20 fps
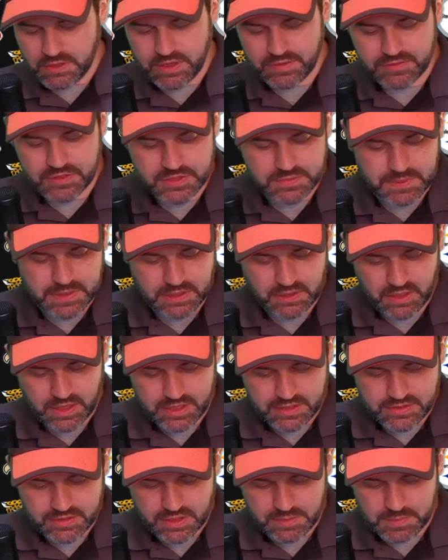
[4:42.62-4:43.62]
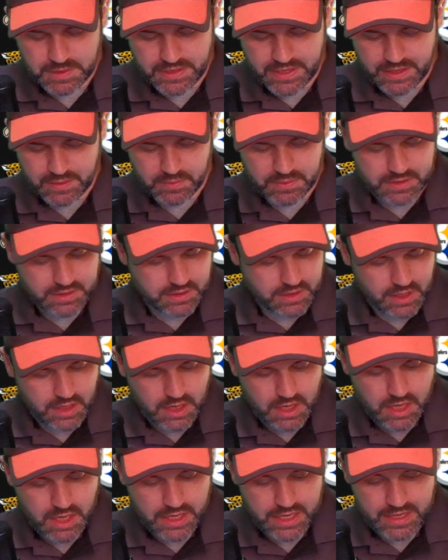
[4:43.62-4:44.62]
don't have to spend a lot of time on that one.
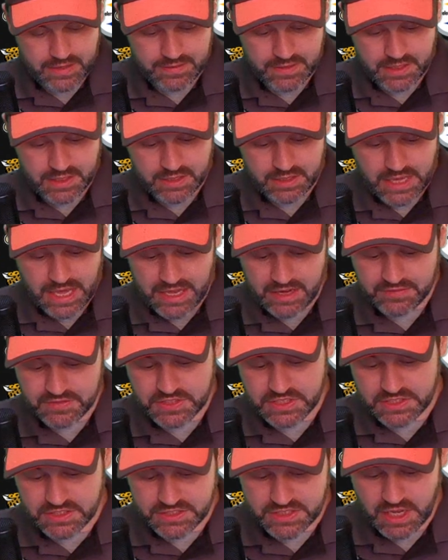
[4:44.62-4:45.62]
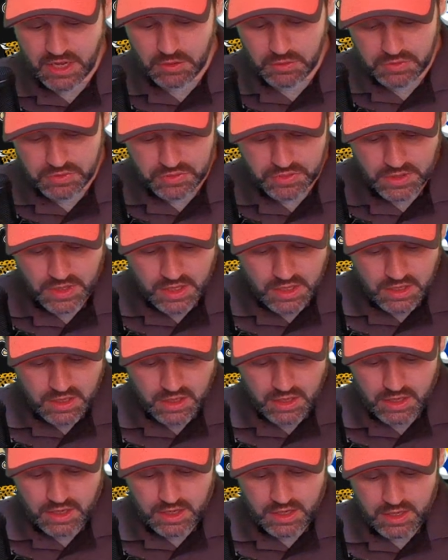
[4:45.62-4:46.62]
And then NFC South,
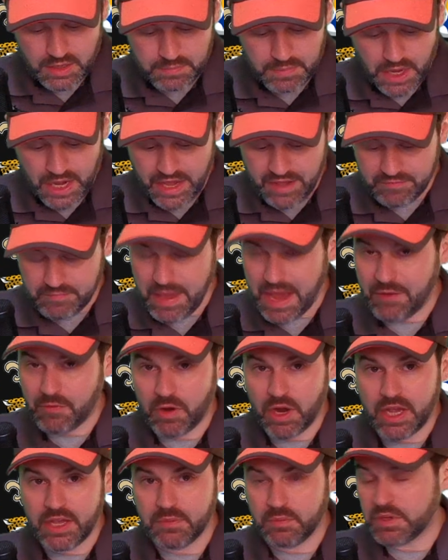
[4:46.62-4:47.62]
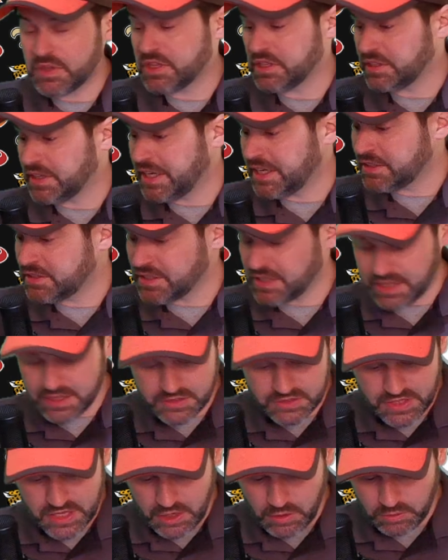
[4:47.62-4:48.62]
I have Matt Ryan with Atlanta
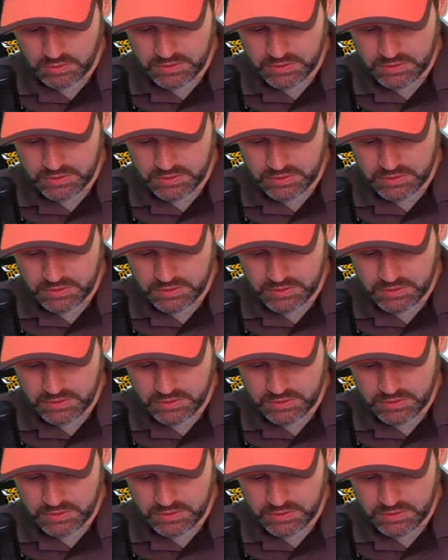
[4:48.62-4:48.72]
as the